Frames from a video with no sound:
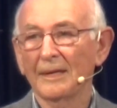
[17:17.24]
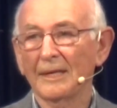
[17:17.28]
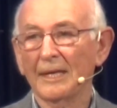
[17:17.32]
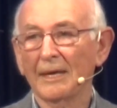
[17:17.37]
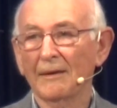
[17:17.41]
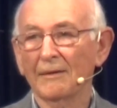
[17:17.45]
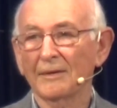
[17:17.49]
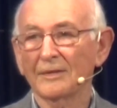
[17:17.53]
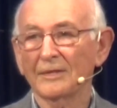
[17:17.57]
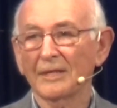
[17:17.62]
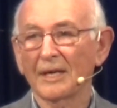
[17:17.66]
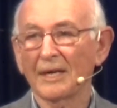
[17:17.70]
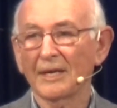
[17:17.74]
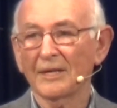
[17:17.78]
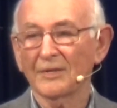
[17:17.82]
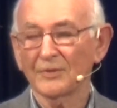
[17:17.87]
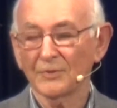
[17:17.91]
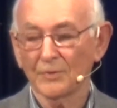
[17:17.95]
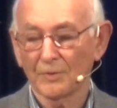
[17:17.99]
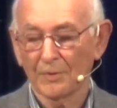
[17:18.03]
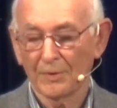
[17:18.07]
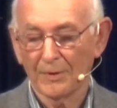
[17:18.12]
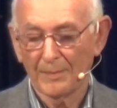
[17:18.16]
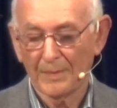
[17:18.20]

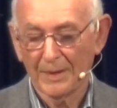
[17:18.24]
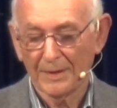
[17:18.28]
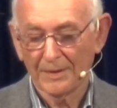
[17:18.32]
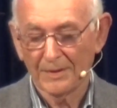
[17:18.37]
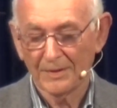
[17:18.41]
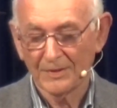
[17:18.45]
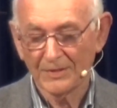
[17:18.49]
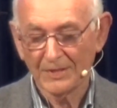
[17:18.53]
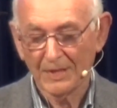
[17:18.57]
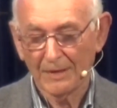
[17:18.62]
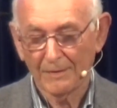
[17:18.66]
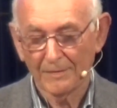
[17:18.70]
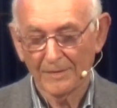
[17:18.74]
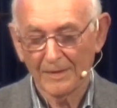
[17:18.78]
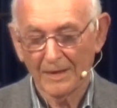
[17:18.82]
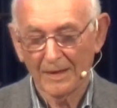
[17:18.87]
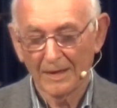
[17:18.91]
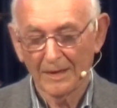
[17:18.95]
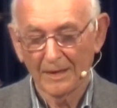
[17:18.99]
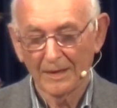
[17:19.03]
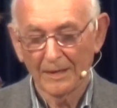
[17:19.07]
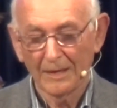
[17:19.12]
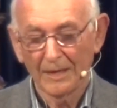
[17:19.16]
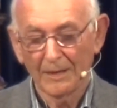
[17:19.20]
nowadays all the mothers have
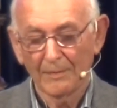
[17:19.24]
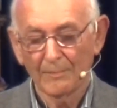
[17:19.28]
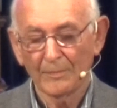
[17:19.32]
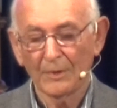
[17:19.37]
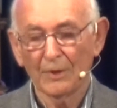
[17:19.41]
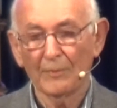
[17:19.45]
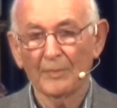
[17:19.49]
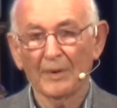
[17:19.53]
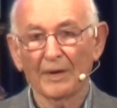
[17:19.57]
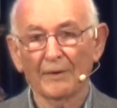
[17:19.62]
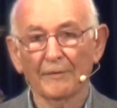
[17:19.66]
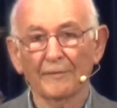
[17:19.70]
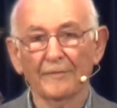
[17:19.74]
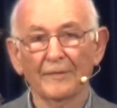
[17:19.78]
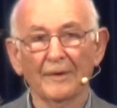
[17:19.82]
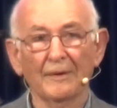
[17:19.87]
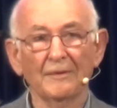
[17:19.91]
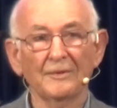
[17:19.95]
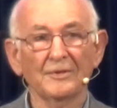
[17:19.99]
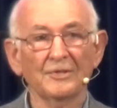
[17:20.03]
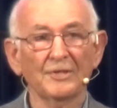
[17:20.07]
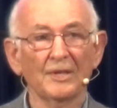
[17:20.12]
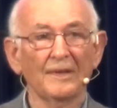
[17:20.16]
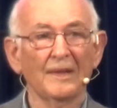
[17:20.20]
their mobile
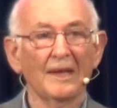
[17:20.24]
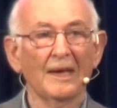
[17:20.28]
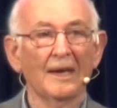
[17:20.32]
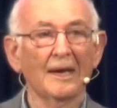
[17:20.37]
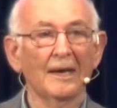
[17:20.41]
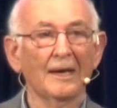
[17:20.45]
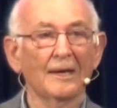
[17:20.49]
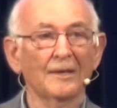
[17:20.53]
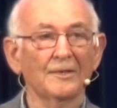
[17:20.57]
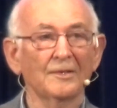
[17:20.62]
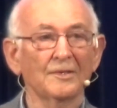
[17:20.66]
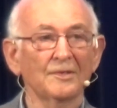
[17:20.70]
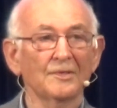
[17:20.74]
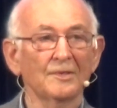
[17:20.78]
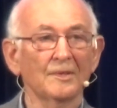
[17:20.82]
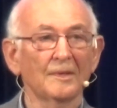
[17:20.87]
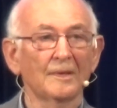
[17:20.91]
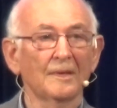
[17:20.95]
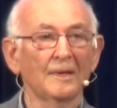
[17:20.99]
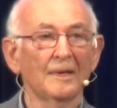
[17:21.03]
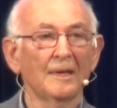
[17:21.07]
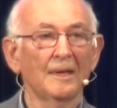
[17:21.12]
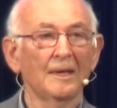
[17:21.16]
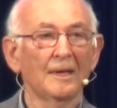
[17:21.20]
phones in their hands,
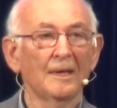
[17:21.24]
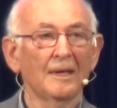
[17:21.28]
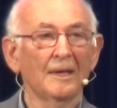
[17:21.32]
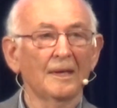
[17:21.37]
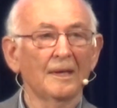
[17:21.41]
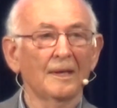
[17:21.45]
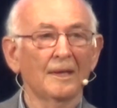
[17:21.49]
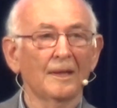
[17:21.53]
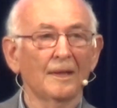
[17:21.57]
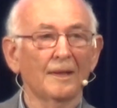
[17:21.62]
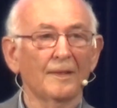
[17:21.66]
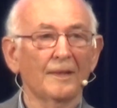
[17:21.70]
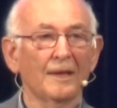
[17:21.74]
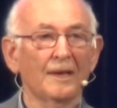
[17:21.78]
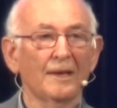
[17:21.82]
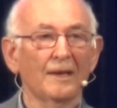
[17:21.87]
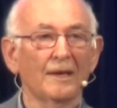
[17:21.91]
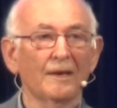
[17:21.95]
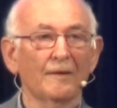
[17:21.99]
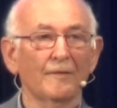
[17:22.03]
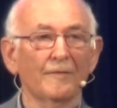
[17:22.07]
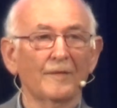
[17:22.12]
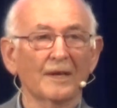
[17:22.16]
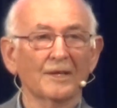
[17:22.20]
then
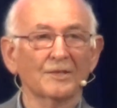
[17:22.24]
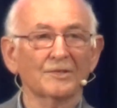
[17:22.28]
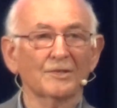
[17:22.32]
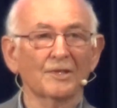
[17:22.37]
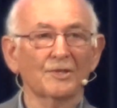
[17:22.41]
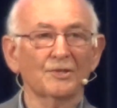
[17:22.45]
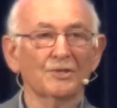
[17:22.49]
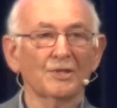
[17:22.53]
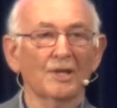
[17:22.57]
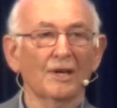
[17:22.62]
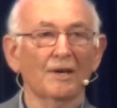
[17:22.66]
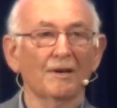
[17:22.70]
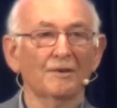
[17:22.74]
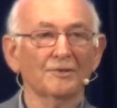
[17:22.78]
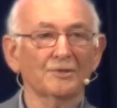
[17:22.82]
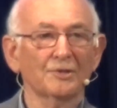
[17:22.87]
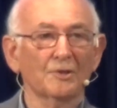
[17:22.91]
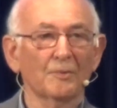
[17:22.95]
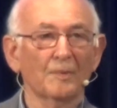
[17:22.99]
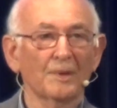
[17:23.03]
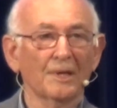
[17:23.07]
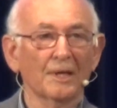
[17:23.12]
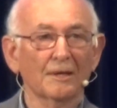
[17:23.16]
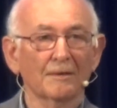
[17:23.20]
that affects the child,
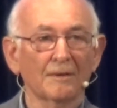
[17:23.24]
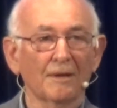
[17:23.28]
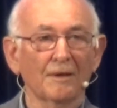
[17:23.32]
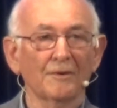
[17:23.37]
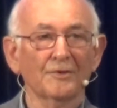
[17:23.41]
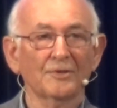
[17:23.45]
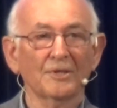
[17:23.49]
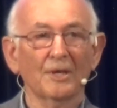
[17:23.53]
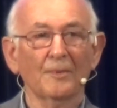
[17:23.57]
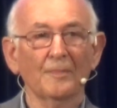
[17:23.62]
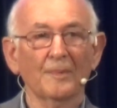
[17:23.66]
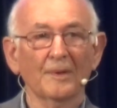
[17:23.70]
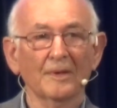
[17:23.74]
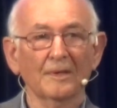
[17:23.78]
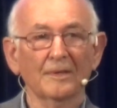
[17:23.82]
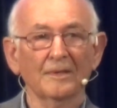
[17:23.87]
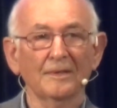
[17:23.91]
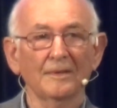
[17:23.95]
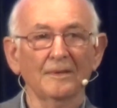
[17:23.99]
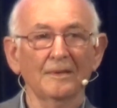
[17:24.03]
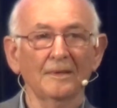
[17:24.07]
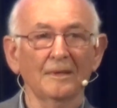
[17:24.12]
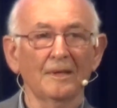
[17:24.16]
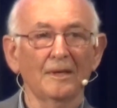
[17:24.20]
so when it grows up it
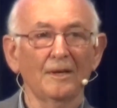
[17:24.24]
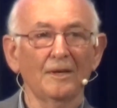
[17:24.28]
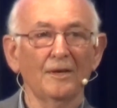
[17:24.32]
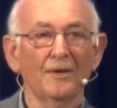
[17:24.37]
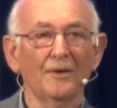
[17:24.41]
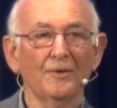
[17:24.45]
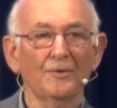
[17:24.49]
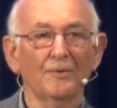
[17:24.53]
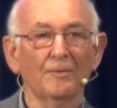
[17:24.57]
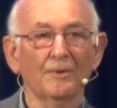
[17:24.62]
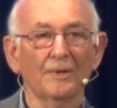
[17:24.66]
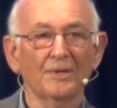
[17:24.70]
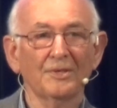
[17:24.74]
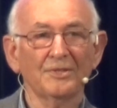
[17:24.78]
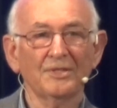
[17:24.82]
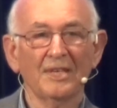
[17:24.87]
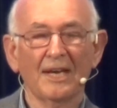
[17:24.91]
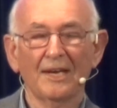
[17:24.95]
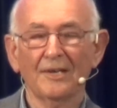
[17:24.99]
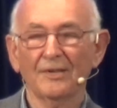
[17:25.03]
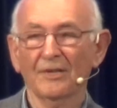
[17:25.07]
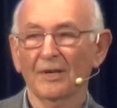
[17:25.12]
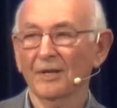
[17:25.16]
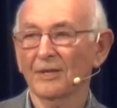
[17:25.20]
can learn all the
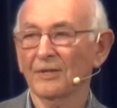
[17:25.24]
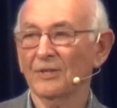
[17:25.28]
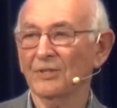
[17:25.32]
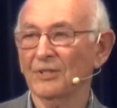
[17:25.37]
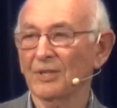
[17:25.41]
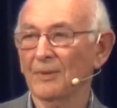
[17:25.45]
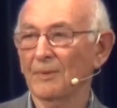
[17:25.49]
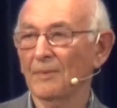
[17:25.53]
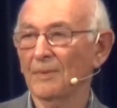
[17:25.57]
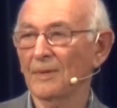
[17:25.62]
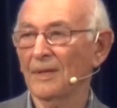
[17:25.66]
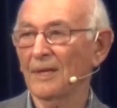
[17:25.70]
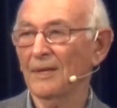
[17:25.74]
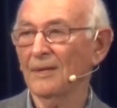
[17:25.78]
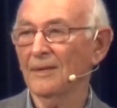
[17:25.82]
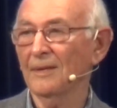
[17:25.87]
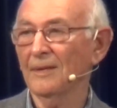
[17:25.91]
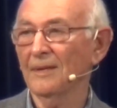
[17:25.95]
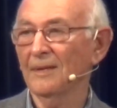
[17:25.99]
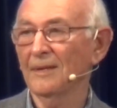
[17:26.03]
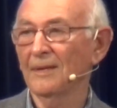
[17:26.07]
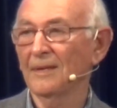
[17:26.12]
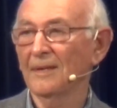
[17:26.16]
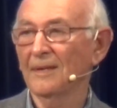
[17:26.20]
technology
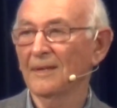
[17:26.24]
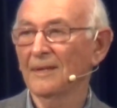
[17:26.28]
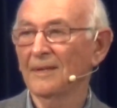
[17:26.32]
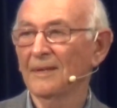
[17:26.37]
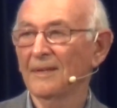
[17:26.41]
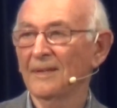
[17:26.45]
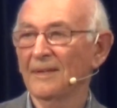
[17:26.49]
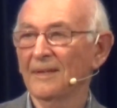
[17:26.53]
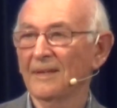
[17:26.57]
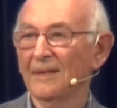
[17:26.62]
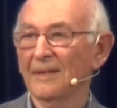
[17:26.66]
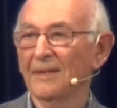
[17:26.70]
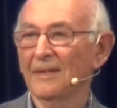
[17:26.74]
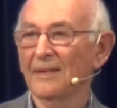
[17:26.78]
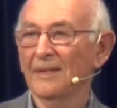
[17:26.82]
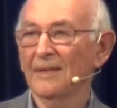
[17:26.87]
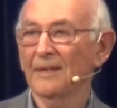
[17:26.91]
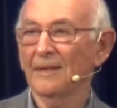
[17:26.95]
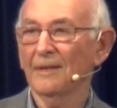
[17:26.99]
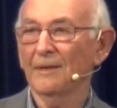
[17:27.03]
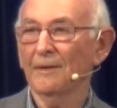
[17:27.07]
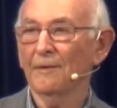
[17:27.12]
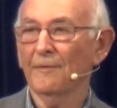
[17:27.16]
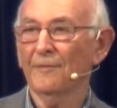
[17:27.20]
within
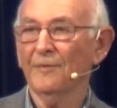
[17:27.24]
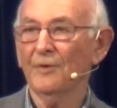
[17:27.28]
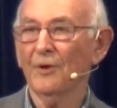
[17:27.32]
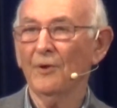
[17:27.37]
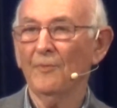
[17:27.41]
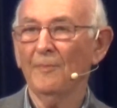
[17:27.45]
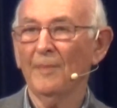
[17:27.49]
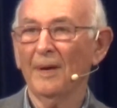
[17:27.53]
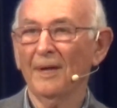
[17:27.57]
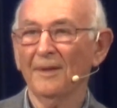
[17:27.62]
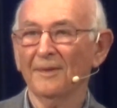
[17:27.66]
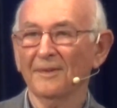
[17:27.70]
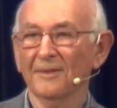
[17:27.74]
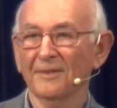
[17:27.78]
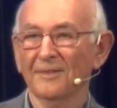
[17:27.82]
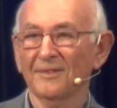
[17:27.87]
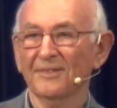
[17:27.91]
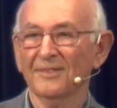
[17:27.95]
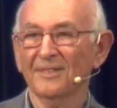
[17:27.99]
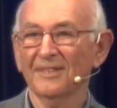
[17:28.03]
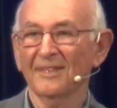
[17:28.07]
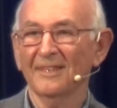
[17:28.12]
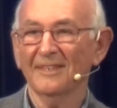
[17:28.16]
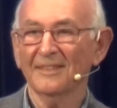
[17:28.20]
a few
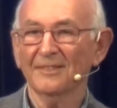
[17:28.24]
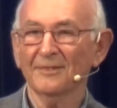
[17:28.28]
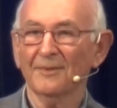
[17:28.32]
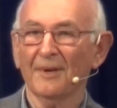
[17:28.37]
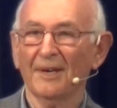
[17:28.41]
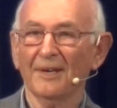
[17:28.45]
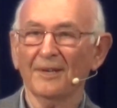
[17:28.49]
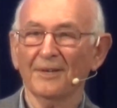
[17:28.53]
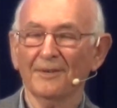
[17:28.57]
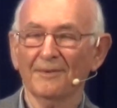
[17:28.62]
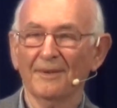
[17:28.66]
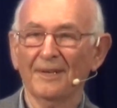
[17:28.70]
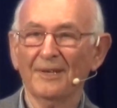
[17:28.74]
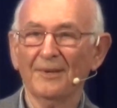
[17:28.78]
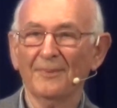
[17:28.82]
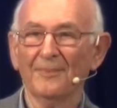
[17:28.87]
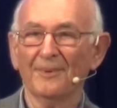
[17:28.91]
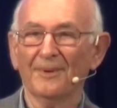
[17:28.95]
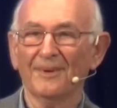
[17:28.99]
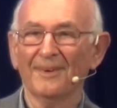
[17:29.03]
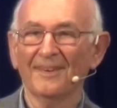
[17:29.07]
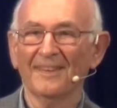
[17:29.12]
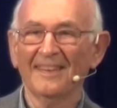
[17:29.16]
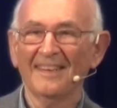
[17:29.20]
months, like that.
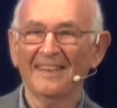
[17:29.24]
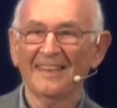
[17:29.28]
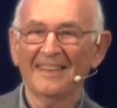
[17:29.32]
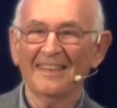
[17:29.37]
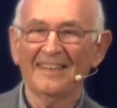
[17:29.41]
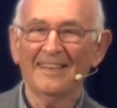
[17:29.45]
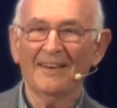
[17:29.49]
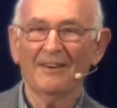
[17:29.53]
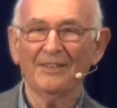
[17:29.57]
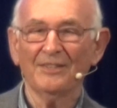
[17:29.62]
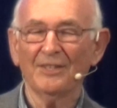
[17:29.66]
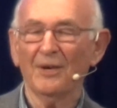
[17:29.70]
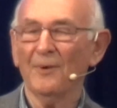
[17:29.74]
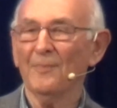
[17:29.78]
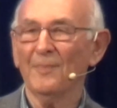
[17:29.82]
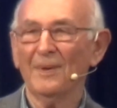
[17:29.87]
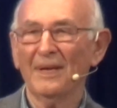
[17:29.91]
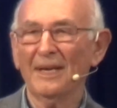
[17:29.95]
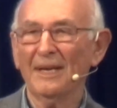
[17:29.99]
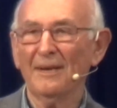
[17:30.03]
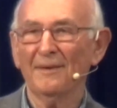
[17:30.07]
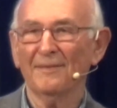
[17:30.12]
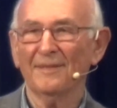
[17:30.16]
I don't